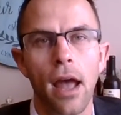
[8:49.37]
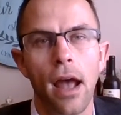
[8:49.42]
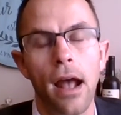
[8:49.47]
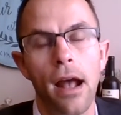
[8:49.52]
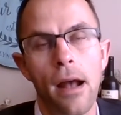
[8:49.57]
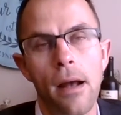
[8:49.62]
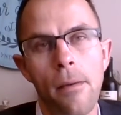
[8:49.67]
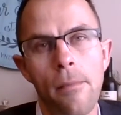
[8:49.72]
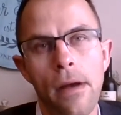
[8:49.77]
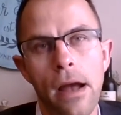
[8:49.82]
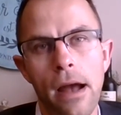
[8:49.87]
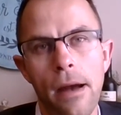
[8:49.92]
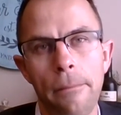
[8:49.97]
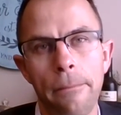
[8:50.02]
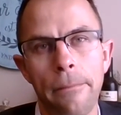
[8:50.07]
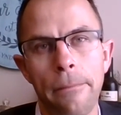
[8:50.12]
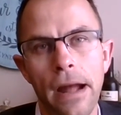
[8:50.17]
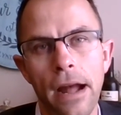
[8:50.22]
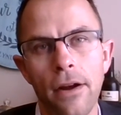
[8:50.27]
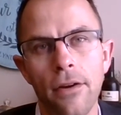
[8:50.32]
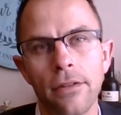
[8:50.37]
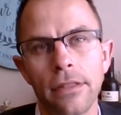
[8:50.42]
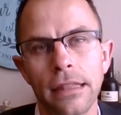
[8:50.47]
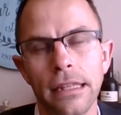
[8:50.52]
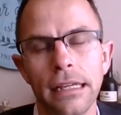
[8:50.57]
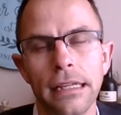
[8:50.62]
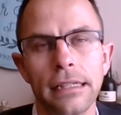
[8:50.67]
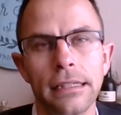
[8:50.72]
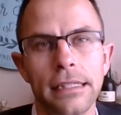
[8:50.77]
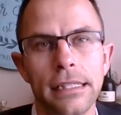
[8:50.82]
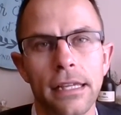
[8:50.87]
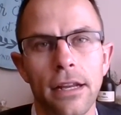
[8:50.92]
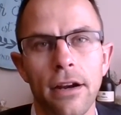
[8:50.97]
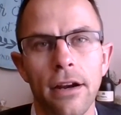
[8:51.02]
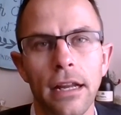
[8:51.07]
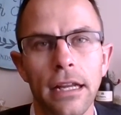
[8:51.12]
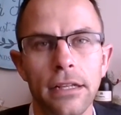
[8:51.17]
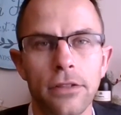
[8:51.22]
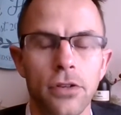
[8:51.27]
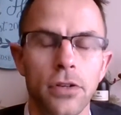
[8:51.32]
about things that
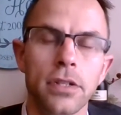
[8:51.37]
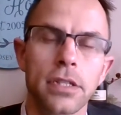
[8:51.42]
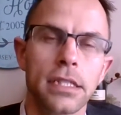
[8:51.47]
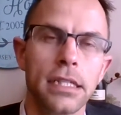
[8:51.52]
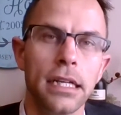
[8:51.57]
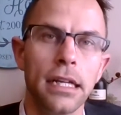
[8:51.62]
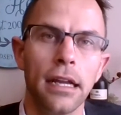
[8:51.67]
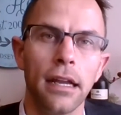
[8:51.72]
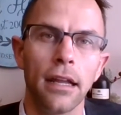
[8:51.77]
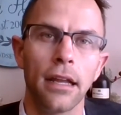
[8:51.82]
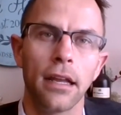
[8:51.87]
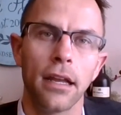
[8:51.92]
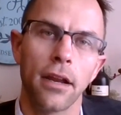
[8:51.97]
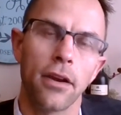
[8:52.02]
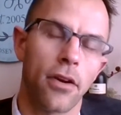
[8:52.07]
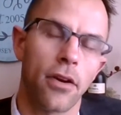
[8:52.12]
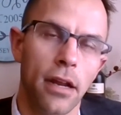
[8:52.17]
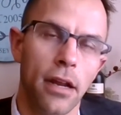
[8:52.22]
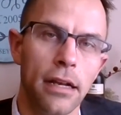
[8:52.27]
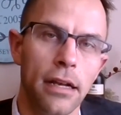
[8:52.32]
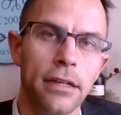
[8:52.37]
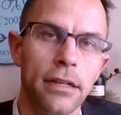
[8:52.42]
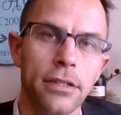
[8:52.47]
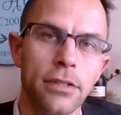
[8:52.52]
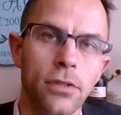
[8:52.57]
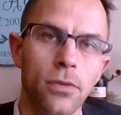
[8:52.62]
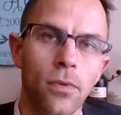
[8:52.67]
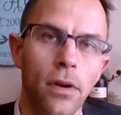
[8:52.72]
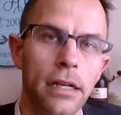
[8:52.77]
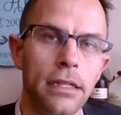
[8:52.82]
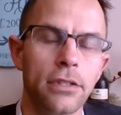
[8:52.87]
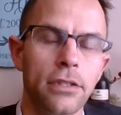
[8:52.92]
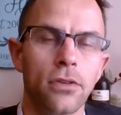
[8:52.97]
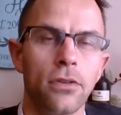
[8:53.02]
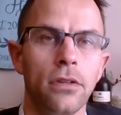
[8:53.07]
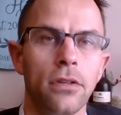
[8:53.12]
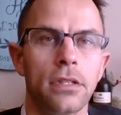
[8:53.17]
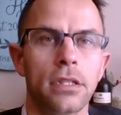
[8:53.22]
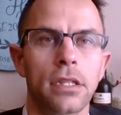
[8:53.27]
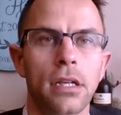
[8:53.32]
are interesting and curious, right? So
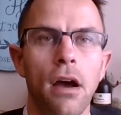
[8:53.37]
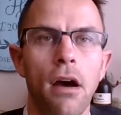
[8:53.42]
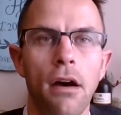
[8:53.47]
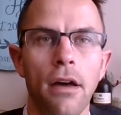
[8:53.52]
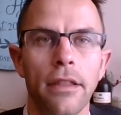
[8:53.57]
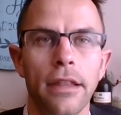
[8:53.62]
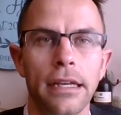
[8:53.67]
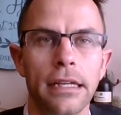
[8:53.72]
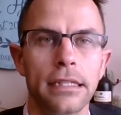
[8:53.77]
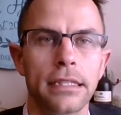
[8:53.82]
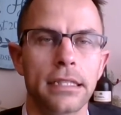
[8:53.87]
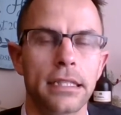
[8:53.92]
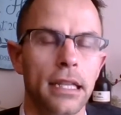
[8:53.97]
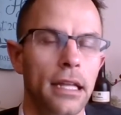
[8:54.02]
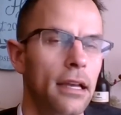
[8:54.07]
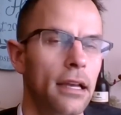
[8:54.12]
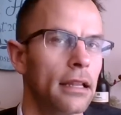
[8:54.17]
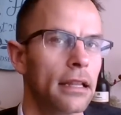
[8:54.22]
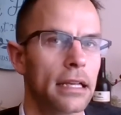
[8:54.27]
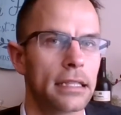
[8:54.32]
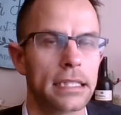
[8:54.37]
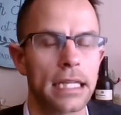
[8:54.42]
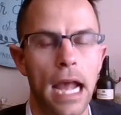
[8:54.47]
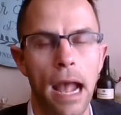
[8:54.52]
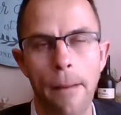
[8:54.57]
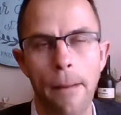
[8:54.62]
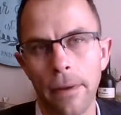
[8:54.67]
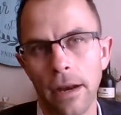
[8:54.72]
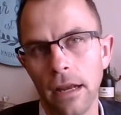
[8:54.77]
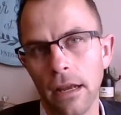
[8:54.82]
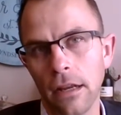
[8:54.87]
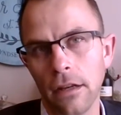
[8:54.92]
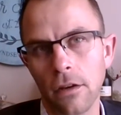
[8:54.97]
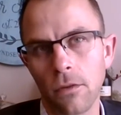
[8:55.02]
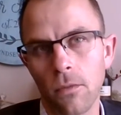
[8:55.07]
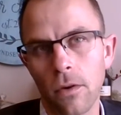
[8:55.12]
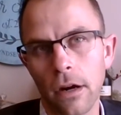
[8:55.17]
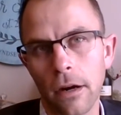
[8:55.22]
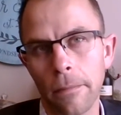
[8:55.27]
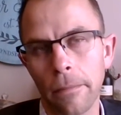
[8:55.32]
you saw this thing that's happening in
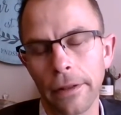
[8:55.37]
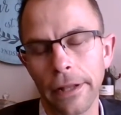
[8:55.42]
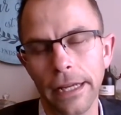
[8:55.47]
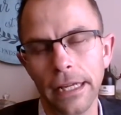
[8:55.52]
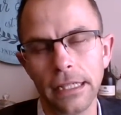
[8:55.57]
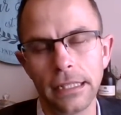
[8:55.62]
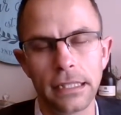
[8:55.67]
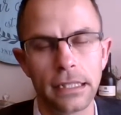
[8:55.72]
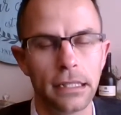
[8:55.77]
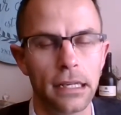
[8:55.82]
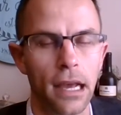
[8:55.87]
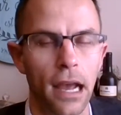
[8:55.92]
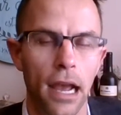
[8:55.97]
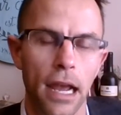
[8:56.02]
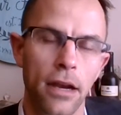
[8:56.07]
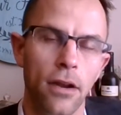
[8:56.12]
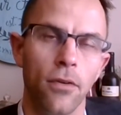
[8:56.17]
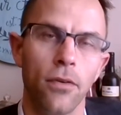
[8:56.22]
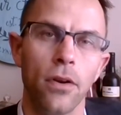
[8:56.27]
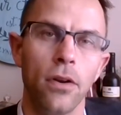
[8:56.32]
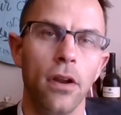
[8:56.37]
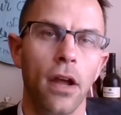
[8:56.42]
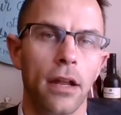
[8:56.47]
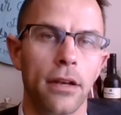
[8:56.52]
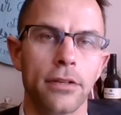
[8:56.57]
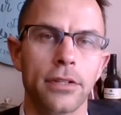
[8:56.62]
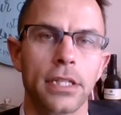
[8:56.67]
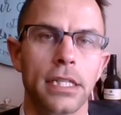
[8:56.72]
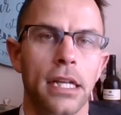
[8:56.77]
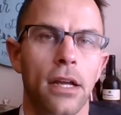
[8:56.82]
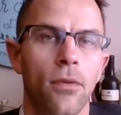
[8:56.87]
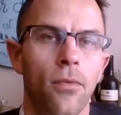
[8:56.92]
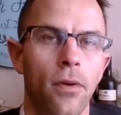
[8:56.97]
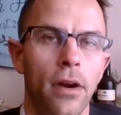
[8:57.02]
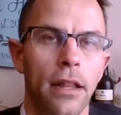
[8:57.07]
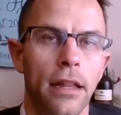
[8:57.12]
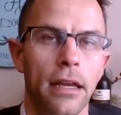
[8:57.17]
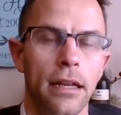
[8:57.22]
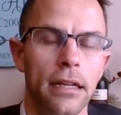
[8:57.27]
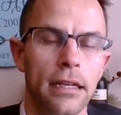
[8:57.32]
your workplace, and I don't understand
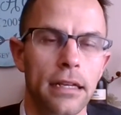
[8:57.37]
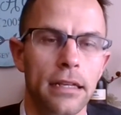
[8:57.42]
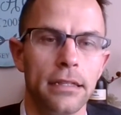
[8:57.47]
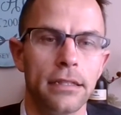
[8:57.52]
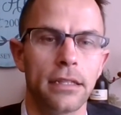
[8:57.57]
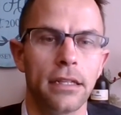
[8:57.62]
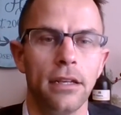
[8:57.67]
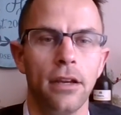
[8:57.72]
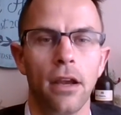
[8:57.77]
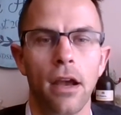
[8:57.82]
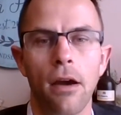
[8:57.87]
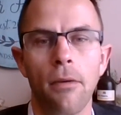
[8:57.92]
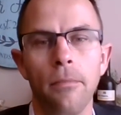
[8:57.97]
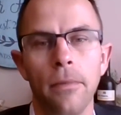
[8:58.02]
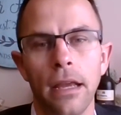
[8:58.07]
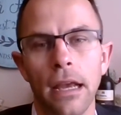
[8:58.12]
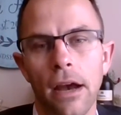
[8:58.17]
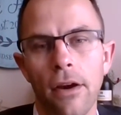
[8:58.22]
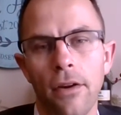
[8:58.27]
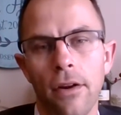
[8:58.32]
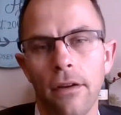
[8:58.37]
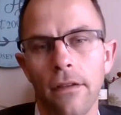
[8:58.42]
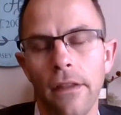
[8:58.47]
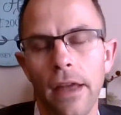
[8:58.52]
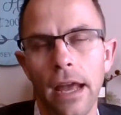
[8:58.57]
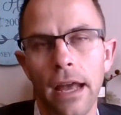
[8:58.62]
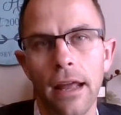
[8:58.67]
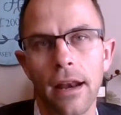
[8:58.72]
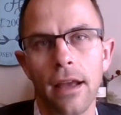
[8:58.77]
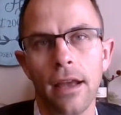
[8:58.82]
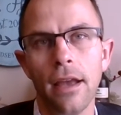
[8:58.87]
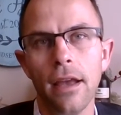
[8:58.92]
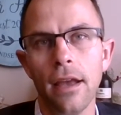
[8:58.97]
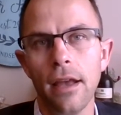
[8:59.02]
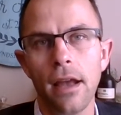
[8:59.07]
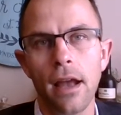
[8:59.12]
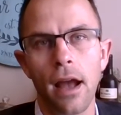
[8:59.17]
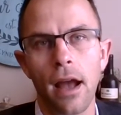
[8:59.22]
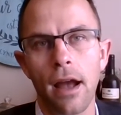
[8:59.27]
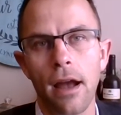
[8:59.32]
why that is. Can you help me out on that?
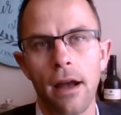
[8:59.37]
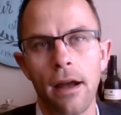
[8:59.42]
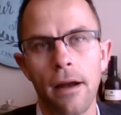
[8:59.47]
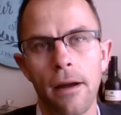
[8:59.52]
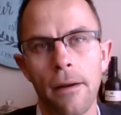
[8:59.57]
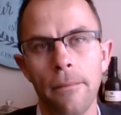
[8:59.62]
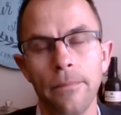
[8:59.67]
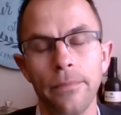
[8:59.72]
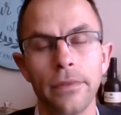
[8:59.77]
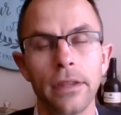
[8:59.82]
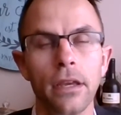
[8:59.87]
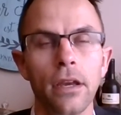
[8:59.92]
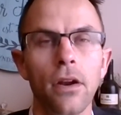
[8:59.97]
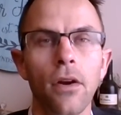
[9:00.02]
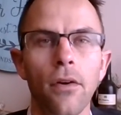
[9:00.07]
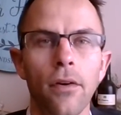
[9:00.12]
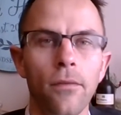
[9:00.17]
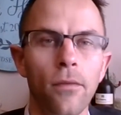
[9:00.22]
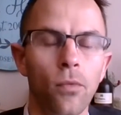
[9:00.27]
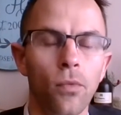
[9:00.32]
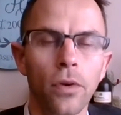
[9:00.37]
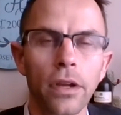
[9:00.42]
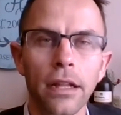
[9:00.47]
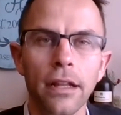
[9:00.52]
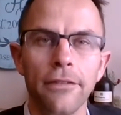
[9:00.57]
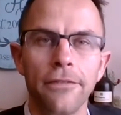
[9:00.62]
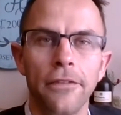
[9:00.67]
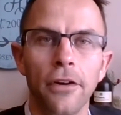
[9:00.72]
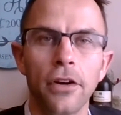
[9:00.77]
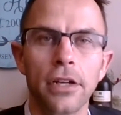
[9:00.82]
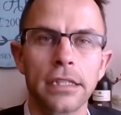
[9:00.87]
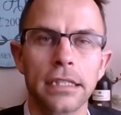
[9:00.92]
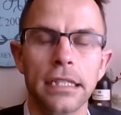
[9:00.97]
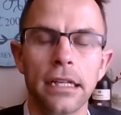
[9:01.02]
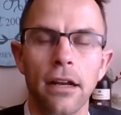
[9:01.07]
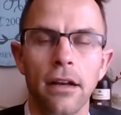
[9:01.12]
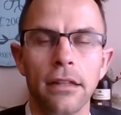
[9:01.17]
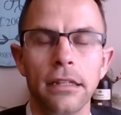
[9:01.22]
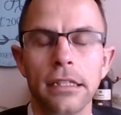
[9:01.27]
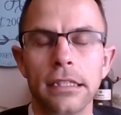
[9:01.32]
You know, really
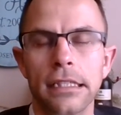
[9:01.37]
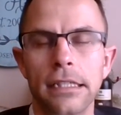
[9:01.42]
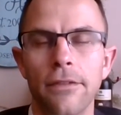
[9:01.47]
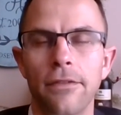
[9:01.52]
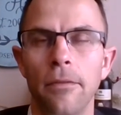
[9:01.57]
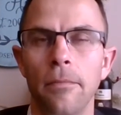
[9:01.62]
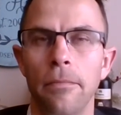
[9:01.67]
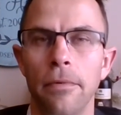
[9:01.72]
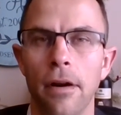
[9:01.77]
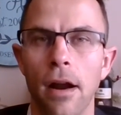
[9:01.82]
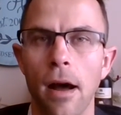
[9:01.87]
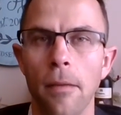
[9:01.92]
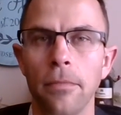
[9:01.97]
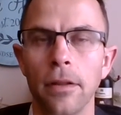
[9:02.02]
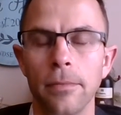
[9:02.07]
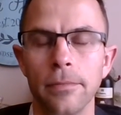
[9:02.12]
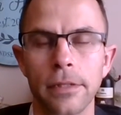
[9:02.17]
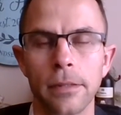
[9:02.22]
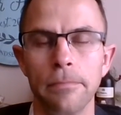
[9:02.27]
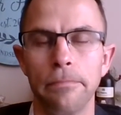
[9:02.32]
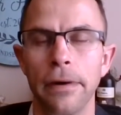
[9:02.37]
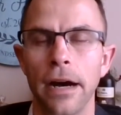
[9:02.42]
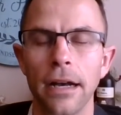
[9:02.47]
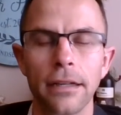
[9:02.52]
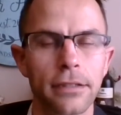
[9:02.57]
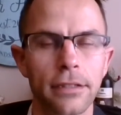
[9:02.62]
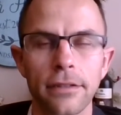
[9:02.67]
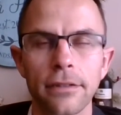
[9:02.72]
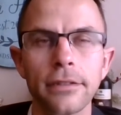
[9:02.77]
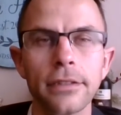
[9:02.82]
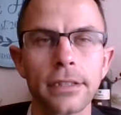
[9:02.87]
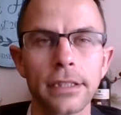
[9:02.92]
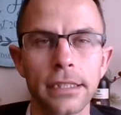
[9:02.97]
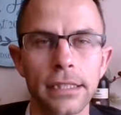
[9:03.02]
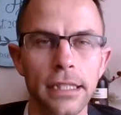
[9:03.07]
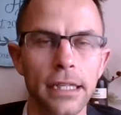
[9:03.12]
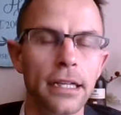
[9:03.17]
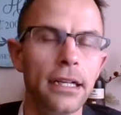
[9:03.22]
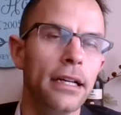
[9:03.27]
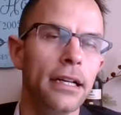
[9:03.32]
focusing on these different problems and puzzles,